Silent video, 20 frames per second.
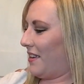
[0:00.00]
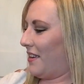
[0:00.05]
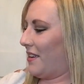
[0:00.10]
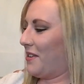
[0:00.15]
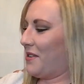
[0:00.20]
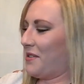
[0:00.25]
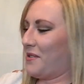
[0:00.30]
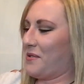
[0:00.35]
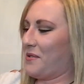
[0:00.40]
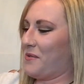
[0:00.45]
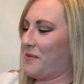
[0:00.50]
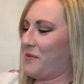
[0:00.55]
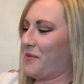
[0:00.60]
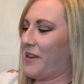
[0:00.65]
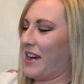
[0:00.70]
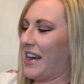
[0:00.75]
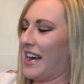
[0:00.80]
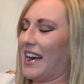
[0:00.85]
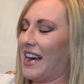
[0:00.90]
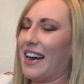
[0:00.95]
Oh,
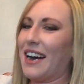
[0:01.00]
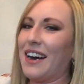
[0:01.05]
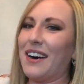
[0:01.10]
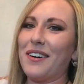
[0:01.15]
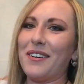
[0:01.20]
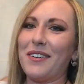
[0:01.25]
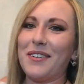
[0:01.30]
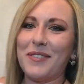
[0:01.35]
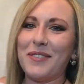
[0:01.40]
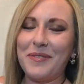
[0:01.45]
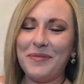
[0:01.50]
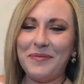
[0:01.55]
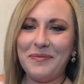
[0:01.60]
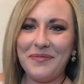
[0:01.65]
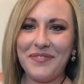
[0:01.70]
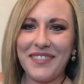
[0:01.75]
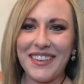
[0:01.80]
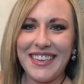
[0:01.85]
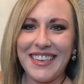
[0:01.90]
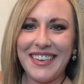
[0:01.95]
wow.
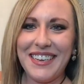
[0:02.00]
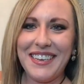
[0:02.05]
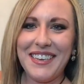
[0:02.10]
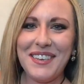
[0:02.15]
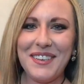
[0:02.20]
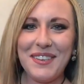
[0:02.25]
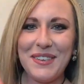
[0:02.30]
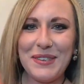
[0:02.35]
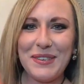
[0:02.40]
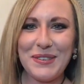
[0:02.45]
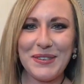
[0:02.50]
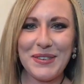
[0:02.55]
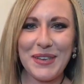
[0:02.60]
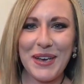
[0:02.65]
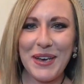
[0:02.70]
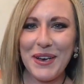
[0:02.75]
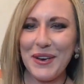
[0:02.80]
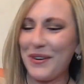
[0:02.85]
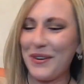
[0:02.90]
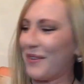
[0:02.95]

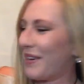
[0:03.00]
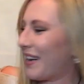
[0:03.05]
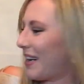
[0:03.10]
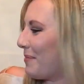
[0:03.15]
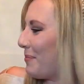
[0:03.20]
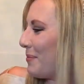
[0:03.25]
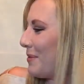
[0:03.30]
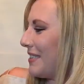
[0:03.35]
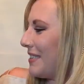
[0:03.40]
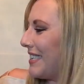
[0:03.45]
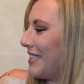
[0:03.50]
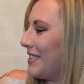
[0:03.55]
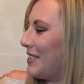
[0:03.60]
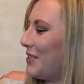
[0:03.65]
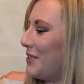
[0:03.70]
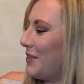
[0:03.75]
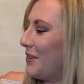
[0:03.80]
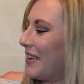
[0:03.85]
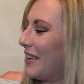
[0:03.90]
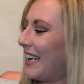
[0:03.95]
So I present
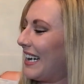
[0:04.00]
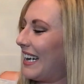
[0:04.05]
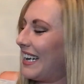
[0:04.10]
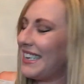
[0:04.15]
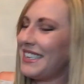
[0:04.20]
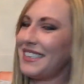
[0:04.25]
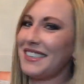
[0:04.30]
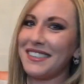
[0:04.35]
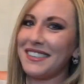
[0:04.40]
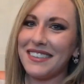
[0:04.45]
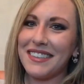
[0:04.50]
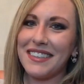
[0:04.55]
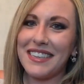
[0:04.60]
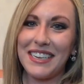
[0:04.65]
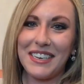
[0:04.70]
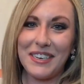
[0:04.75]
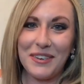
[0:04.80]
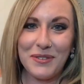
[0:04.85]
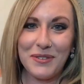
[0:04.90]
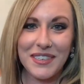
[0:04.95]
to you guys
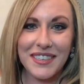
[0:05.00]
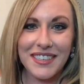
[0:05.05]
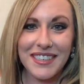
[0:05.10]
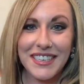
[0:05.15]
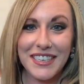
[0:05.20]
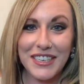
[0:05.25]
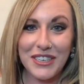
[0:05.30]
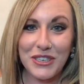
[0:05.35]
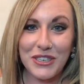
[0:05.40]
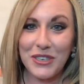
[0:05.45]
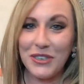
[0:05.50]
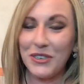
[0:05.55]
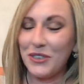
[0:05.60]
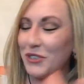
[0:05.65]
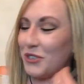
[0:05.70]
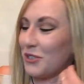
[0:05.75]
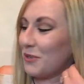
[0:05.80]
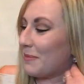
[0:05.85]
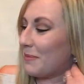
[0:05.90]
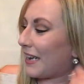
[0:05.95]
the newest addition
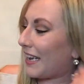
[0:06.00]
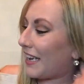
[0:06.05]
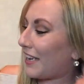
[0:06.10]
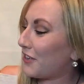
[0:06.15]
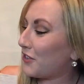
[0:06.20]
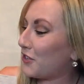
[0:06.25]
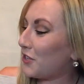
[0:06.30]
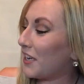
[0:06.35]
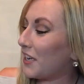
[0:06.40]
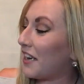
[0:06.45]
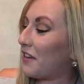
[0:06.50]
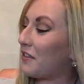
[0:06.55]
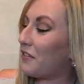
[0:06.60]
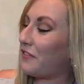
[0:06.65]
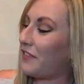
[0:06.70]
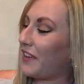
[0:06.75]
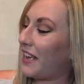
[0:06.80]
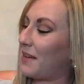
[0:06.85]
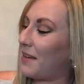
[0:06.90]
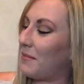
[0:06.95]
to my Chanel
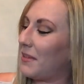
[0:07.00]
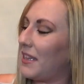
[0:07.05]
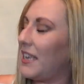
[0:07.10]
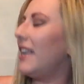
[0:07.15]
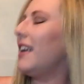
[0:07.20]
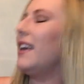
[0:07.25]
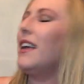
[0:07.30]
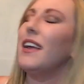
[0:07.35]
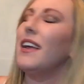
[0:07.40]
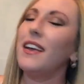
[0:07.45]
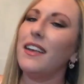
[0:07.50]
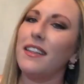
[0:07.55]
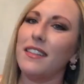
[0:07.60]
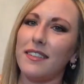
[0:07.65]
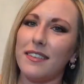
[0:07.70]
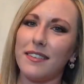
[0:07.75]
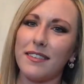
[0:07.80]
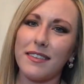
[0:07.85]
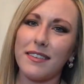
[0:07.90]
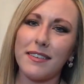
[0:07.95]
family.
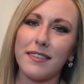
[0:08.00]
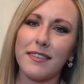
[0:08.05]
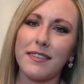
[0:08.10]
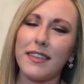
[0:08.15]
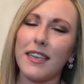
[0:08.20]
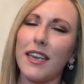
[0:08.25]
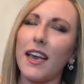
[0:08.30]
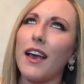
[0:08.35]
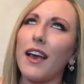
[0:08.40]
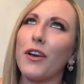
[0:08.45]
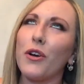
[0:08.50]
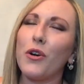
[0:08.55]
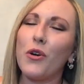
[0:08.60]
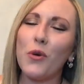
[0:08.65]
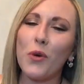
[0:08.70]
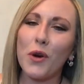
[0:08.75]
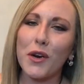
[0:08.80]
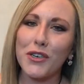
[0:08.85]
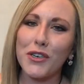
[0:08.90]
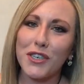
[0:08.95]
This is the
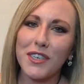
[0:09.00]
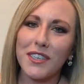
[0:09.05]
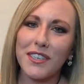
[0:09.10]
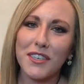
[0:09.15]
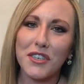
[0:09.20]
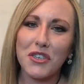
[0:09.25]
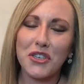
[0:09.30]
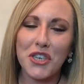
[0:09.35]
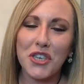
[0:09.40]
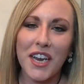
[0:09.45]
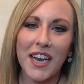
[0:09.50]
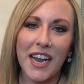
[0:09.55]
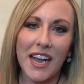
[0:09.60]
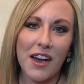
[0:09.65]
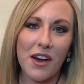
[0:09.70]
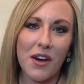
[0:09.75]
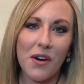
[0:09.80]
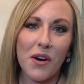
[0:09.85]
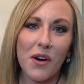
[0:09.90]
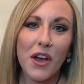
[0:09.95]
gorgeous
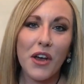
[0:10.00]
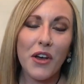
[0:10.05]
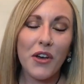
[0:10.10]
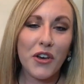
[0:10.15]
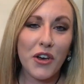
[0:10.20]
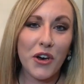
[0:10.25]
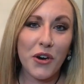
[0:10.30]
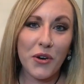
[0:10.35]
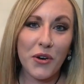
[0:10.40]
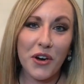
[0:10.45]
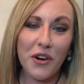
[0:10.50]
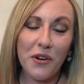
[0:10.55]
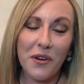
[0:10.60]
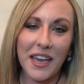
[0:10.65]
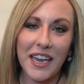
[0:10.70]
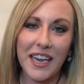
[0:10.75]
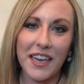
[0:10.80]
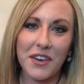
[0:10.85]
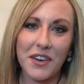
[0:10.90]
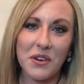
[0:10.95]
Chanel Coco
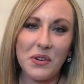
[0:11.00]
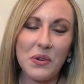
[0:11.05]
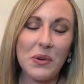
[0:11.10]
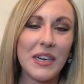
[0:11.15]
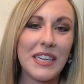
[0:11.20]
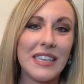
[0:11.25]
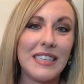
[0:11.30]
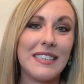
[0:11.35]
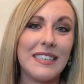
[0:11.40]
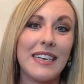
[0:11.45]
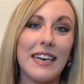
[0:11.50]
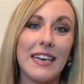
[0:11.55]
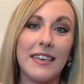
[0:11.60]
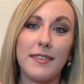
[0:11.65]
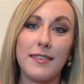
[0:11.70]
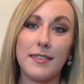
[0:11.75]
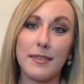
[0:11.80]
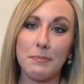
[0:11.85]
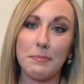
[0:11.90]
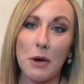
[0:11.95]
handle in
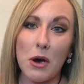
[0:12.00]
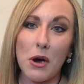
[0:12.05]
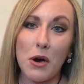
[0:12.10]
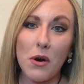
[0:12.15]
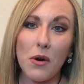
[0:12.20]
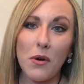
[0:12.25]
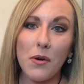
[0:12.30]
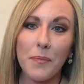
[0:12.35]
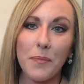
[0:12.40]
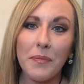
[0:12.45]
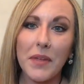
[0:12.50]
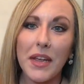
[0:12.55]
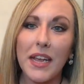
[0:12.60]
size small,